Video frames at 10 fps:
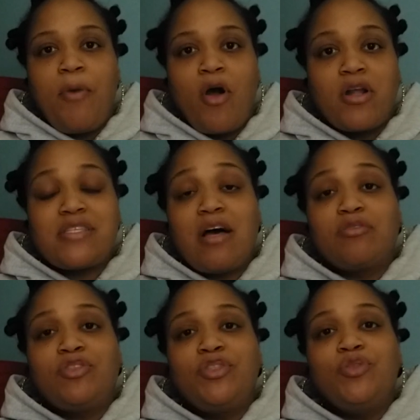parts
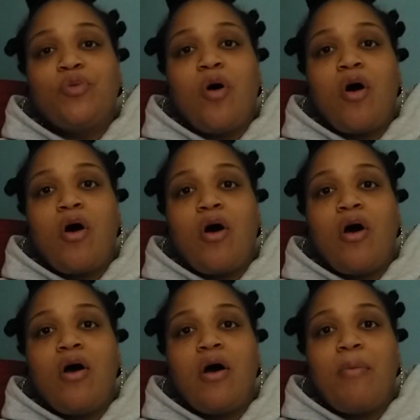out to you
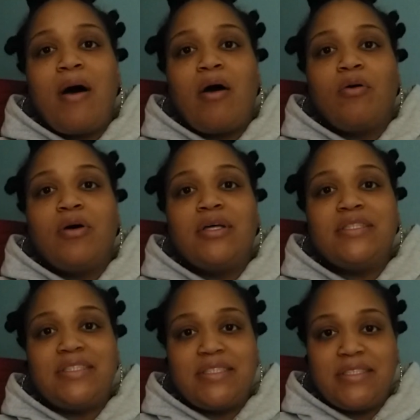all about
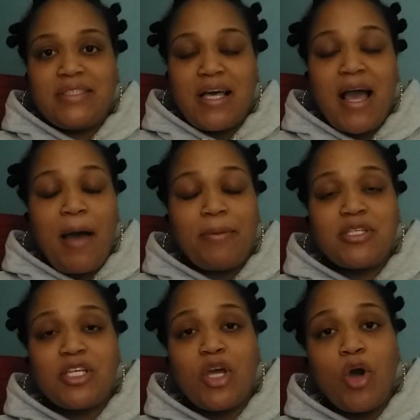
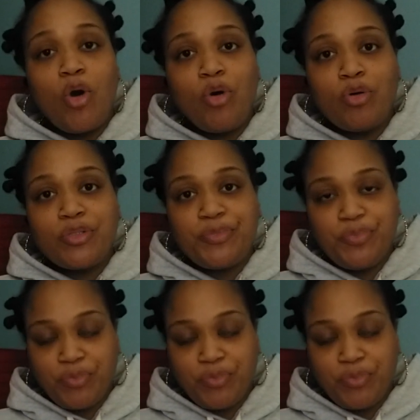accomplishing goals,